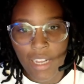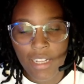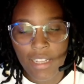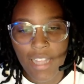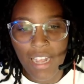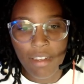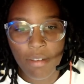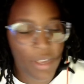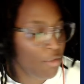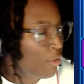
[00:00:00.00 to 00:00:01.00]
that can
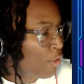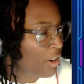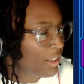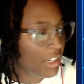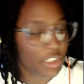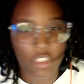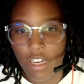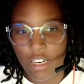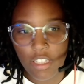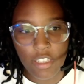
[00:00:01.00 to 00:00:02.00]
be wrong unless you're
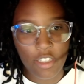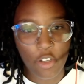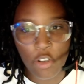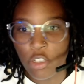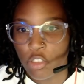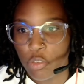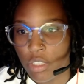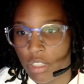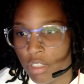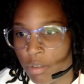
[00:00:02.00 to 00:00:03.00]
kind of going through it
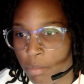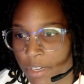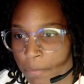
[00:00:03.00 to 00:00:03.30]
a little bit.